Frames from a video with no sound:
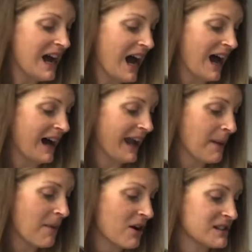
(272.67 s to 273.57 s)

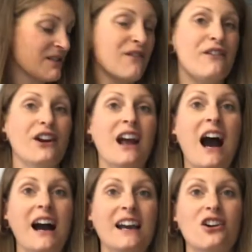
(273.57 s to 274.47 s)
Hemp hearts have a very
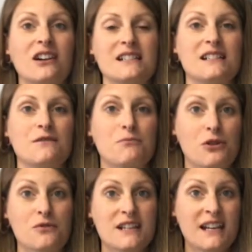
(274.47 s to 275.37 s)
high content of
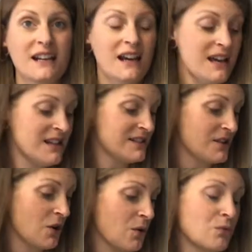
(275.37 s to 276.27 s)
protein,
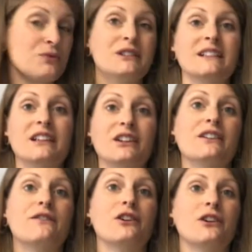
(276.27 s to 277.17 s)
so really good
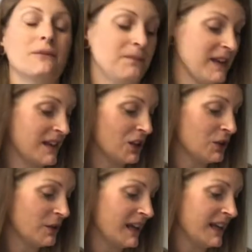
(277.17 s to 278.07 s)
for
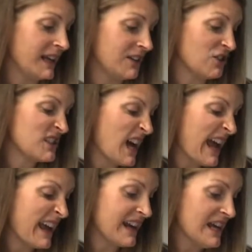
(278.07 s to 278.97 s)
including in your
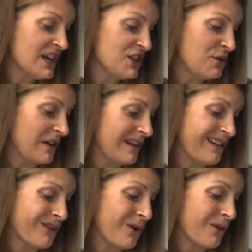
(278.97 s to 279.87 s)
diet. You can
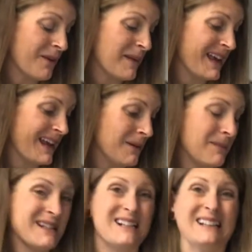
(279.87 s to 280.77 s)
throw them in
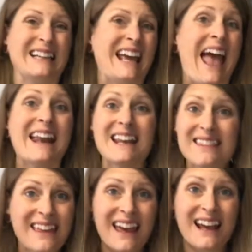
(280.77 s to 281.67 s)
basically
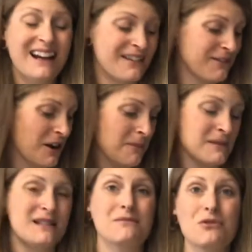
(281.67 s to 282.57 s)
anything from
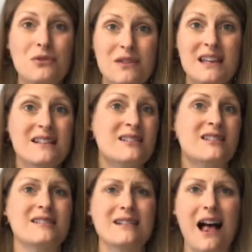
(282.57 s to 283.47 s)
smoothies to
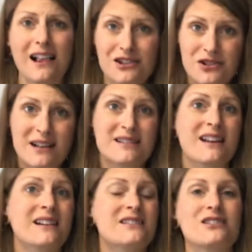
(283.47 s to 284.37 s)
salad
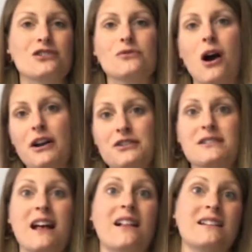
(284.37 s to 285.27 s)
dressings to on your
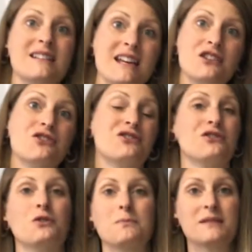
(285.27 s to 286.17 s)
salads, in your
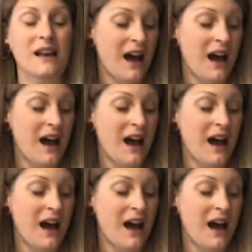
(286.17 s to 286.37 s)
soups.